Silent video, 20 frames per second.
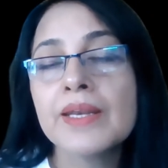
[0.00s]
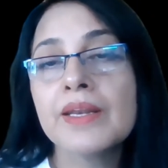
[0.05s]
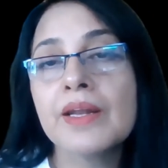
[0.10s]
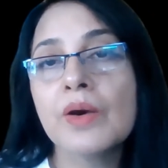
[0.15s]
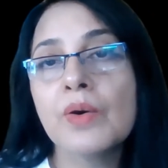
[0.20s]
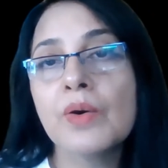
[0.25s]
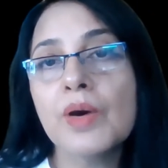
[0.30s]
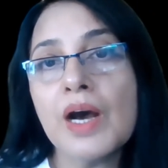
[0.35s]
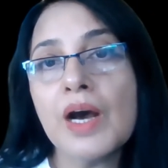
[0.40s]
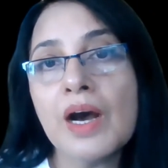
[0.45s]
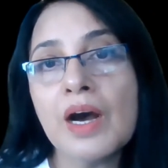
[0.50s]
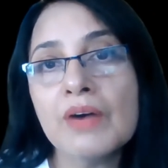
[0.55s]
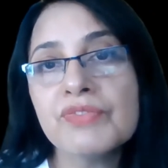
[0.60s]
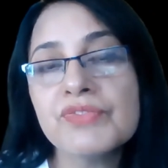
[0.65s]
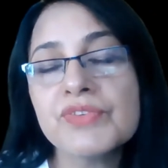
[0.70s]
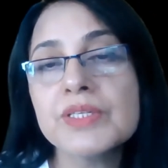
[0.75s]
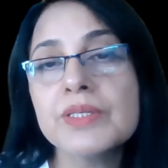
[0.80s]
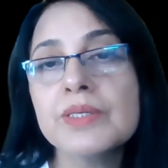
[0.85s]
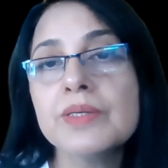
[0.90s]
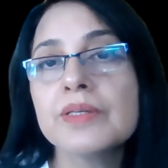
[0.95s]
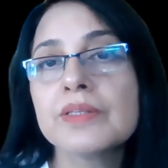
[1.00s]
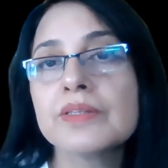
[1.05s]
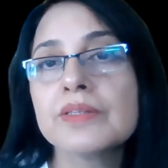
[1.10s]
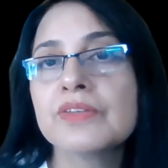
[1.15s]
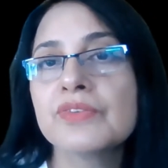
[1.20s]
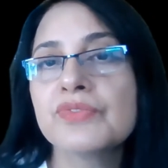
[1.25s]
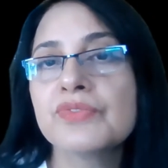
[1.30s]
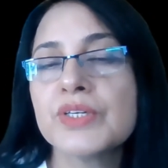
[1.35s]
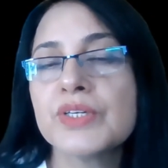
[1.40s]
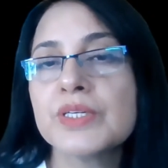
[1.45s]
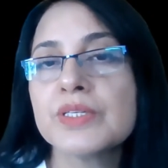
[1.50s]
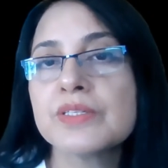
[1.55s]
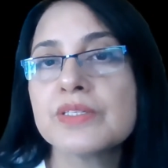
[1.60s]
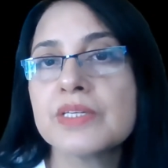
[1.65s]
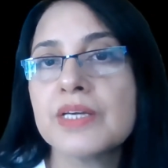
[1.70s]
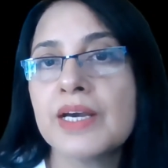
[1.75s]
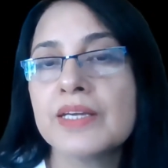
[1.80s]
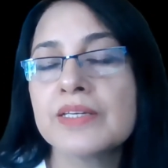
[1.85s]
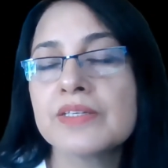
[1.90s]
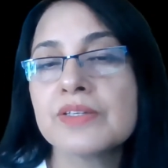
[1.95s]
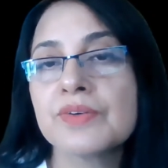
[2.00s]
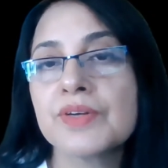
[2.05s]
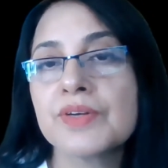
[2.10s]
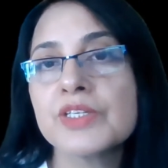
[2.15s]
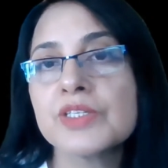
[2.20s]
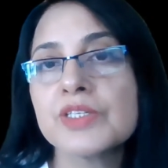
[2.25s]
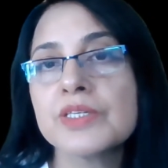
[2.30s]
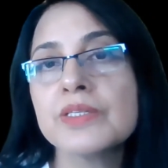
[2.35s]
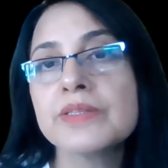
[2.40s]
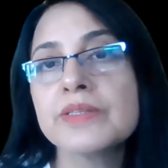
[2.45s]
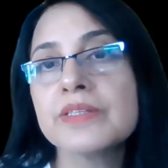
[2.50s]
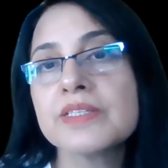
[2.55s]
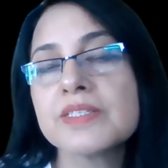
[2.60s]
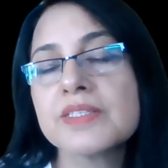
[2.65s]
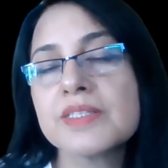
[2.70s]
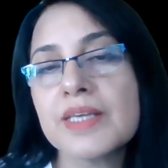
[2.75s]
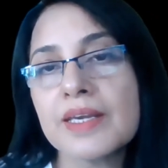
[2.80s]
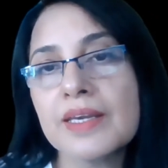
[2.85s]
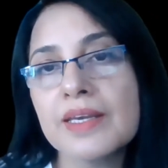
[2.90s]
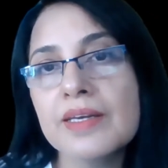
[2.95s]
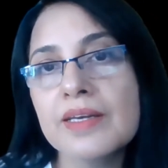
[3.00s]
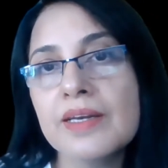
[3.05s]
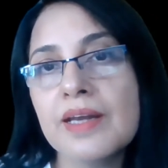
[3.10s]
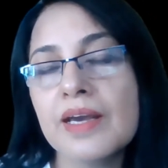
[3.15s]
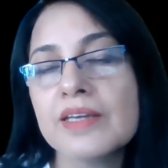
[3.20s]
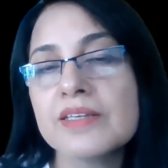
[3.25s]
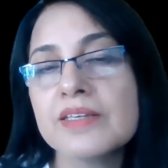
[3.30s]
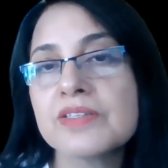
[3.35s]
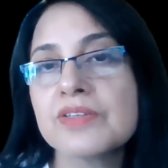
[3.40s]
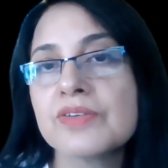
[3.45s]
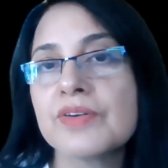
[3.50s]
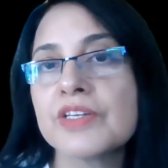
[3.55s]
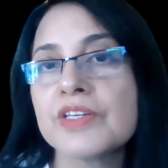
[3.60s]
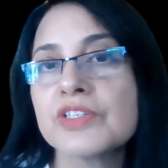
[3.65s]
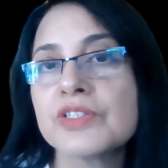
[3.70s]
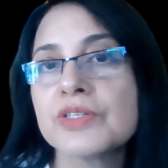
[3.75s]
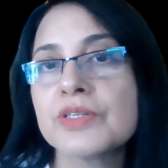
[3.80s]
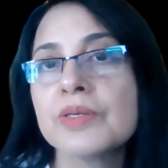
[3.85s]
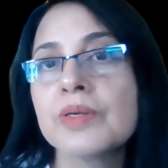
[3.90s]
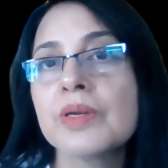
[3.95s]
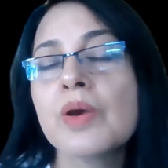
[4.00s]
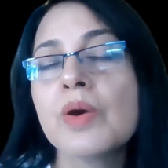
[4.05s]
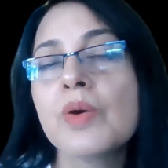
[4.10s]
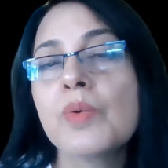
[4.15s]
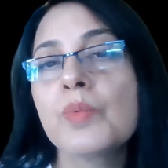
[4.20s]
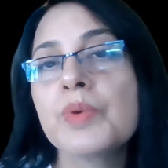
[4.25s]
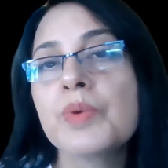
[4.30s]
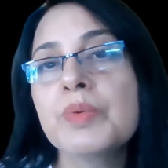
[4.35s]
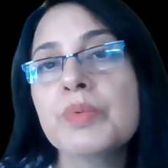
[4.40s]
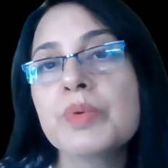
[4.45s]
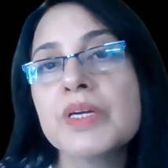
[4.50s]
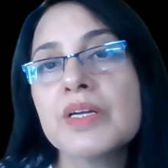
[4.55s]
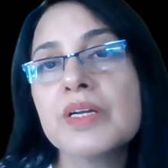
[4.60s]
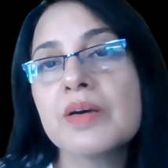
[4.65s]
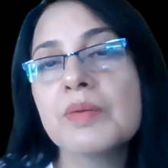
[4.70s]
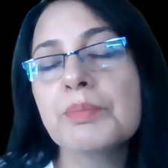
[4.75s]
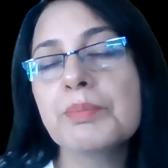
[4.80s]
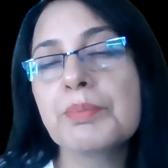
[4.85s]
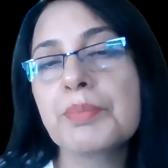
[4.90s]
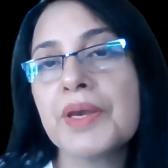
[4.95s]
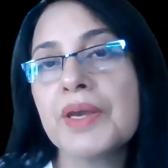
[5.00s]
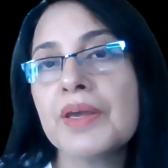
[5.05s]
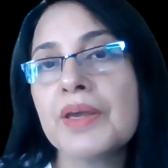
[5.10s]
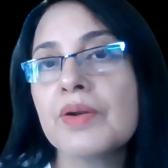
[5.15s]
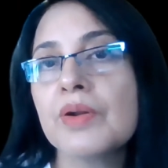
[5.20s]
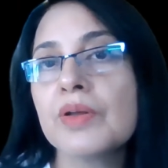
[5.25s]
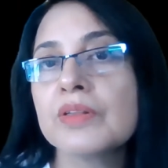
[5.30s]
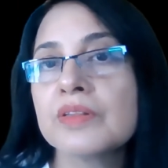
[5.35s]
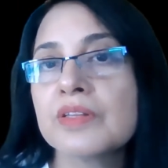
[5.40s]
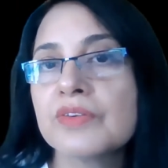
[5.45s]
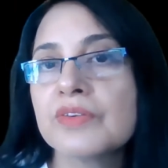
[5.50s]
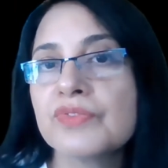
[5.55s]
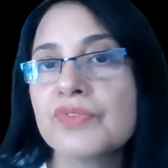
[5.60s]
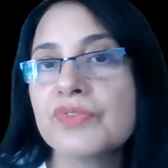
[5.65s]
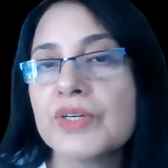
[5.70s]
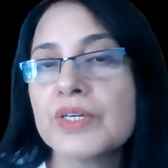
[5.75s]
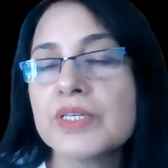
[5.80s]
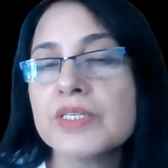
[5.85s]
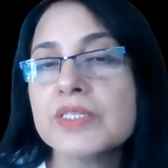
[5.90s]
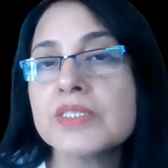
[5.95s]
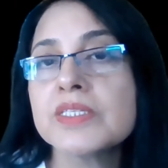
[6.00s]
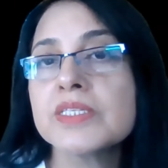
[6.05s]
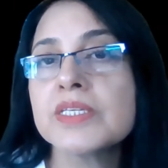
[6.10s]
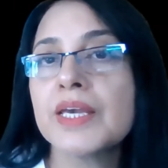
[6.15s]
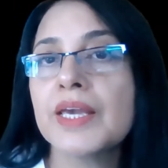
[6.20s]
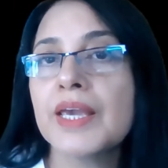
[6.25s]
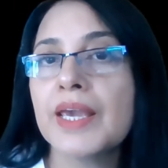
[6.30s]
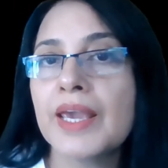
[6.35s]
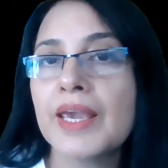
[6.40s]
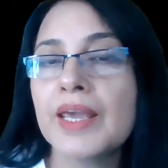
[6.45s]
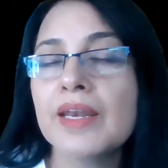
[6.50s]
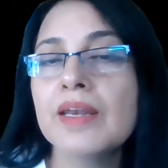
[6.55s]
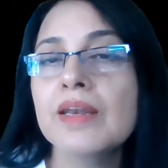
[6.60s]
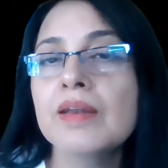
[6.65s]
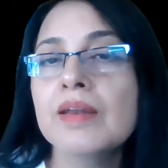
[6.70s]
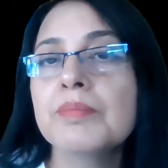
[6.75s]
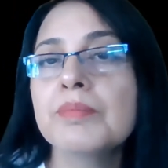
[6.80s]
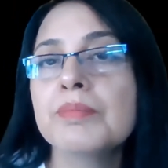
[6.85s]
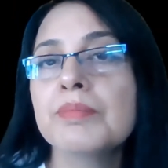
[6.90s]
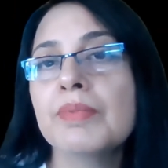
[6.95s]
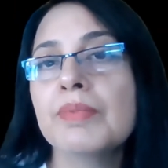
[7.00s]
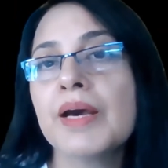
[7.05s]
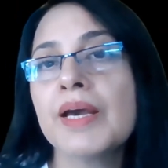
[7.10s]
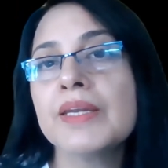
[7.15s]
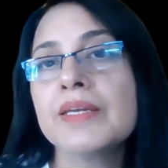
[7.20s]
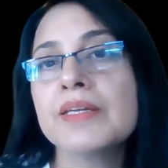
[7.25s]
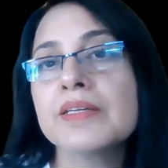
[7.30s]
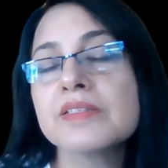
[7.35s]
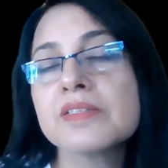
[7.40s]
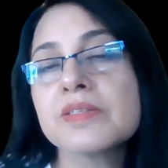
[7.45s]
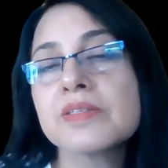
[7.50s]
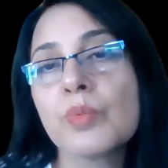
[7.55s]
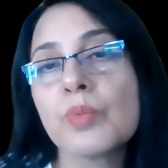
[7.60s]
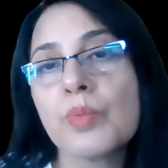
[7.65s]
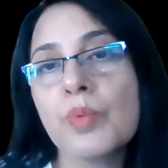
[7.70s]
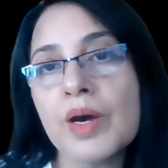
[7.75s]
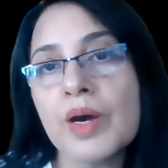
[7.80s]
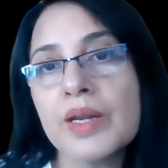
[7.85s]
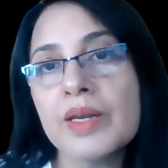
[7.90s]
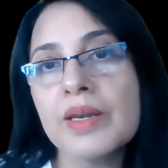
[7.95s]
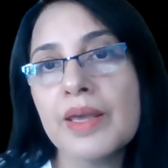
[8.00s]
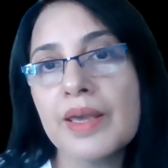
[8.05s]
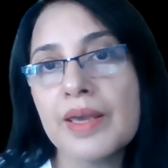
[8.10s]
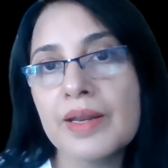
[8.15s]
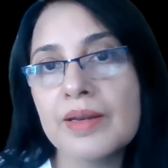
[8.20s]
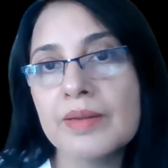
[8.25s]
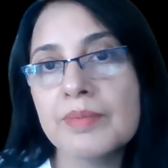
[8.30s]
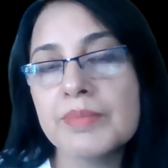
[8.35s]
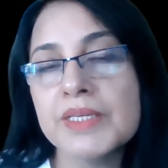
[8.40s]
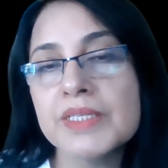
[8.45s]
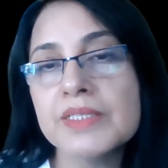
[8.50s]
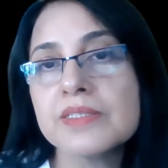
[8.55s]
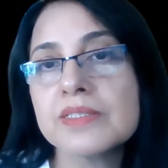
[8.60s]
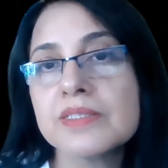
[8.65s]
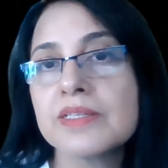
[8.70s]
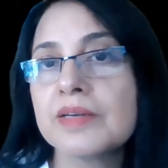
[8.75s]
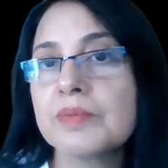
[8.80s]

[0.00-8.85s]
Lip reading: Now, after the first iteration, in the second iteration, we will compare the first n minus 1 elements.